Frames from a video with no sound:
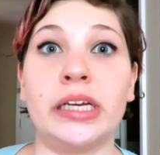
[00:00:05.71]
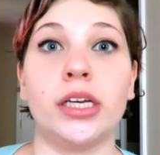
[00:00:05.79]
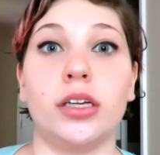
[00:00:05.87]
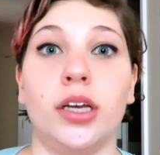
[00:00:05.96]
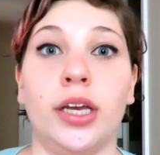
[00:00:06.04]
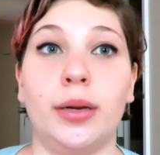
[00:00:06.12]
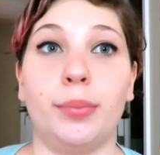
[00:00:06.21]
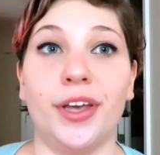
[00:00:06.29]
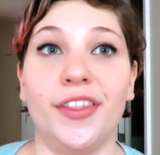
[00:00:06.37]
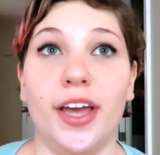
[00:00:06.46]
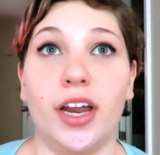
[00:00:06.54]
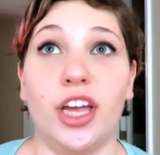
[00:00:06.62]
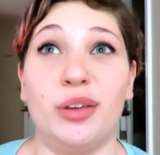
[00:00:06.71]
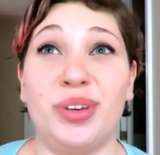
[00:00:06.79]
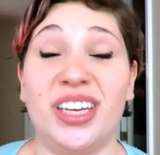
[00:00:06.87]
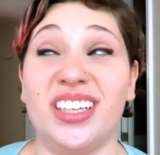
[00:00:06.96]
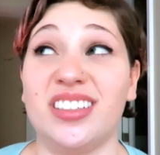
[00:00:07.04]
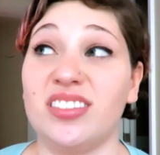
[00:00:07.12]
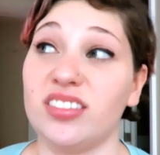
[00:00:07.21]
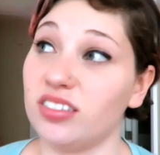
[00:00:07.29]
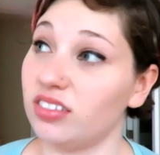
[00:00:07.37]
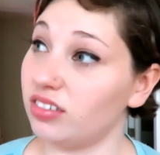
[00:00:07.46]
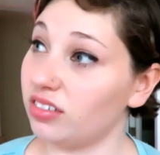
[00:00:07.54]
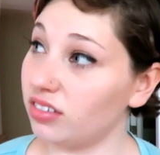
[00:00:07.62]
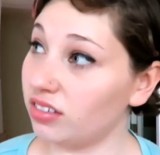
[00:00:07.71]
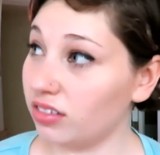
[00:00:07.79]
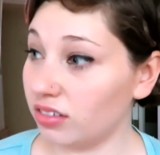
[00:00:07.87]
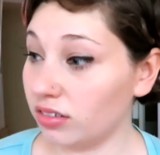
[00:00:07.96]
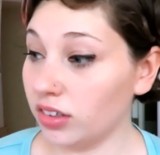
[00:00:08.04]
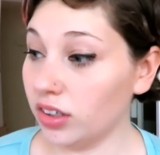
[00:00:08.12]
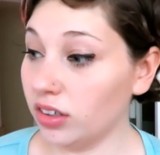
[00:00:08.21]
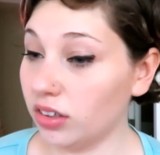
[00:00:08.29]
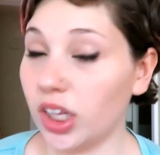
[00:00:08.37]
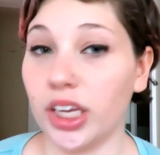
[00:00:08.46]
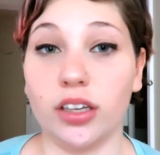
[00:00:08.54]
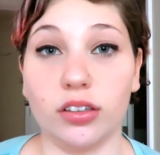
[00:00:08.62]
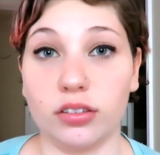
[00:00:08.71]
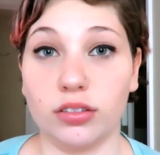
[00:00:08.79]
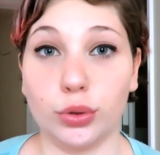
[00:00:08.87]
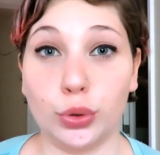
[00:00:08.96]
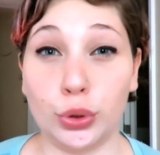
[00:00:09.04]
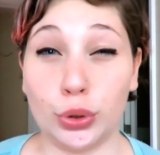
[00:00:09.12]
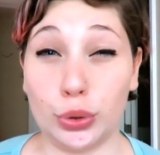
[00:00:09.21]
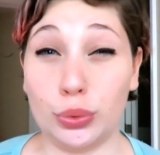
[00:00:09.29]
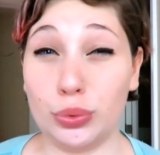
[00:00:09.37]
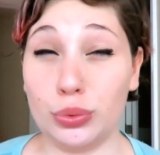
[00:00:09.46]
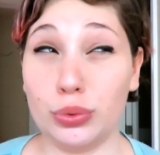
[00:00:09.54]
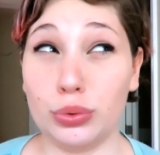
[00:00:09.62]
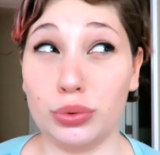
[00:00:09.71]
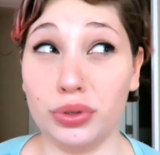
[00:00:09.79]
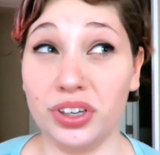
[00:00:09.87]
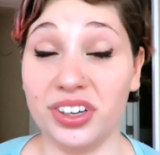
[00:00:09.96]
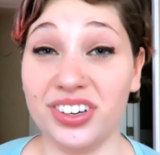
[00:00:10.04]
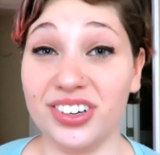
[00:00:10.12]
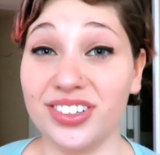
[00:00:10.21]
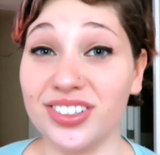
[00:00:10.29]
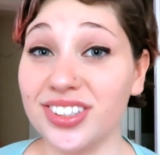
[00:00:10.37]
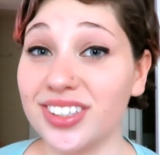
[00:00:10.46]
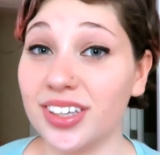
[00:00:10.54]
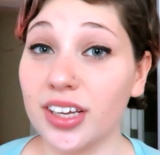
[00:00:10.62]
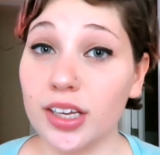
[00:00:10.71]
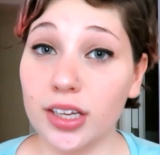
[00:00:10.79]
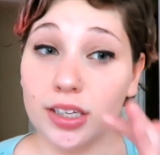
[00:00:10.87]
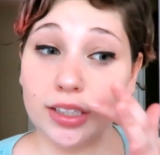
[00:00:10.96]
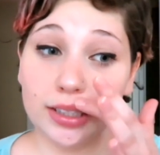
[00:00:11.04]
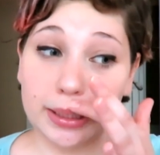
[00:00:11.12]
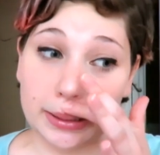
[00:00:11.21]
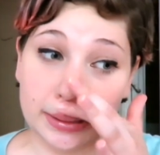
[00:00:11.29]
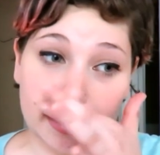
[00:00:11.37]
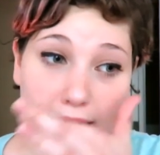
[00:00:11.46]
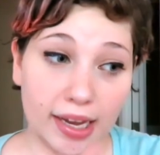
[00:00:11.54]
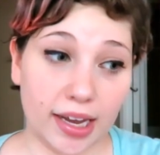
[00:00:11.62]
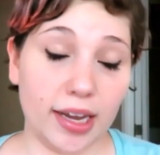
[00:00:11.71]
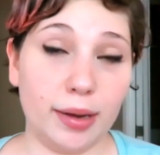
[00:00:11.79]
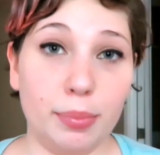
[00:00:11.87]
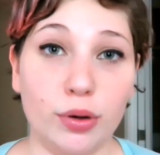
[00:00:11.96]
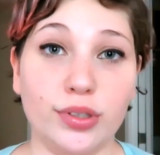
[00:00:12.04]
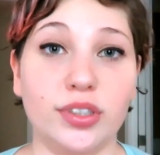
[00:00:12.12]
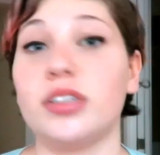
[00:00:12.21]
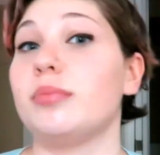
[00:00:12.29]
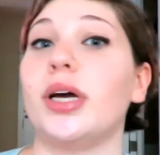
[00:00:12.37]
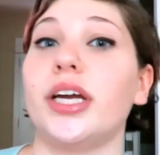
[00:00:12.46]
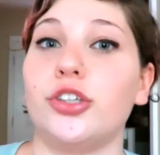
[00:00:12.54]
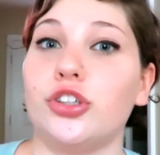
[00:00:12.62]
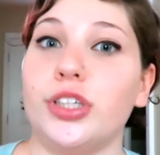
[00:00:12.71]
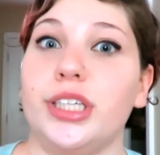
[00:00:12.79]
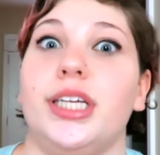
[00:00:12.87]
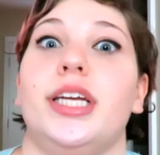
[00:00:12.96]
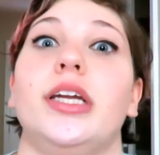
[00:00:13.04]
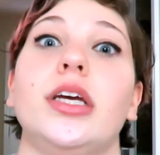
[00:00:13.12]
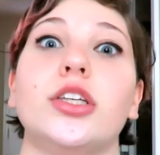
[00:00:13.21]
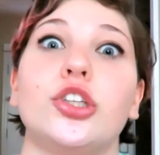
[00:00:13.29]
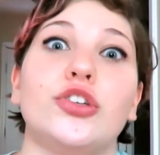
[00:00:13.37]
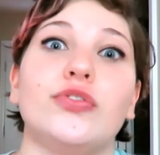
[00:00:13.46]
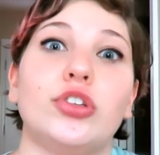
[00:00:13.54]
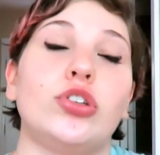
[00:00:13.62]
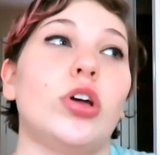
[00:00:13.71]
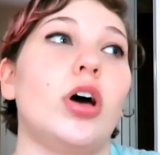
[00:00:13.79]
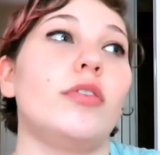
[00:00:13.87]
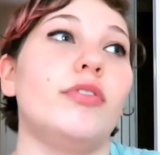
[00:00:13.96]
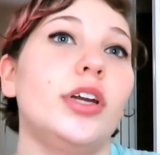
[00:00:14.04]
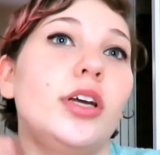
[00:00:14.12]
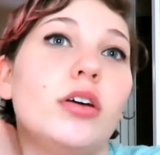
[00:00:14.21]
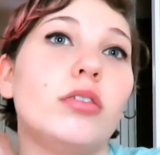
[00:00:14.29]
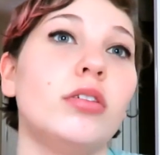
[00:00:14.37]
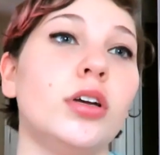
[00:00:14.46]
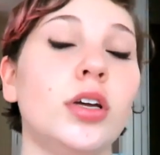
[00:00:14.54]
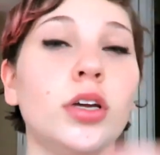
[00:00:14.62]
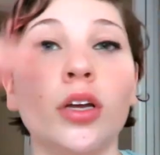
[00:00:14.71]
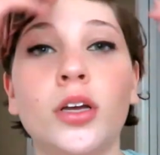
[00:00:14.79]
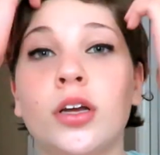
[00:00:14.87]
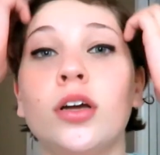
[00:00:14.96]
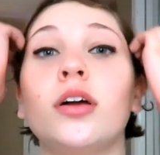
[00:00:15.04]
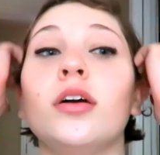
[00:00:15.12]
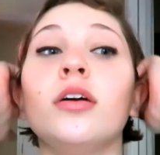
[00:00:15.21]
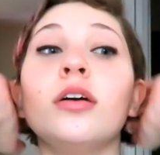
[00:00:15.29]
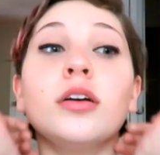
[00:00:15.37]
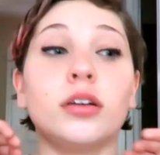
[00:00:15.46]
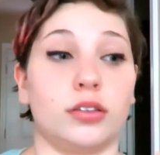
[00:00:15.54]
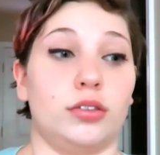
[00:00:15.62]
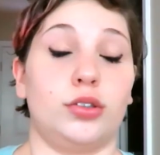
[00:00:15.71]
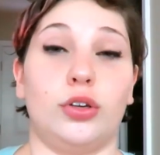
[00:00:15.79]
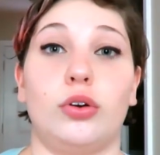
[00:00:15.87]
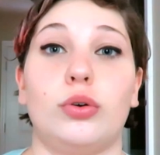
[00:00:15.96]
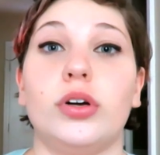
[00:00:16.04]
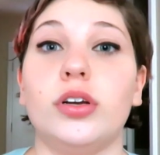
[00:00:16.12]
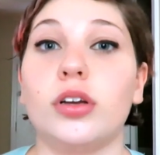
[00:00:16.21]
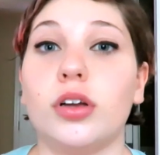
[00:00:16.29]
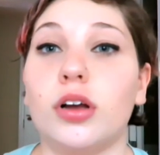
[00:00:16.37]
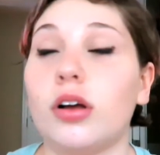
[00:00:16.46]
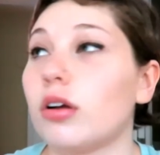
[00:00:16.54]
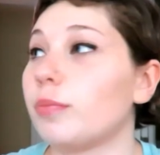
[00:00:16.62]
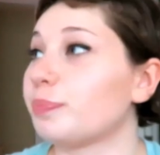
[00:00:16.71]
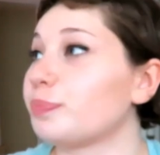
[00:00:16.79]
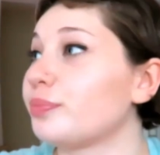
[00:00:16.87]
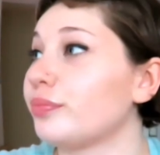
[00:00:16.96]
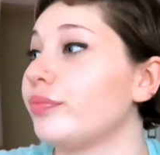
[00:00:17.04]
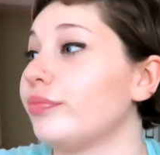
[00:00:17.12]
minute, and by that I mean like two years since I posted my journey to getting a service dog video. So, um,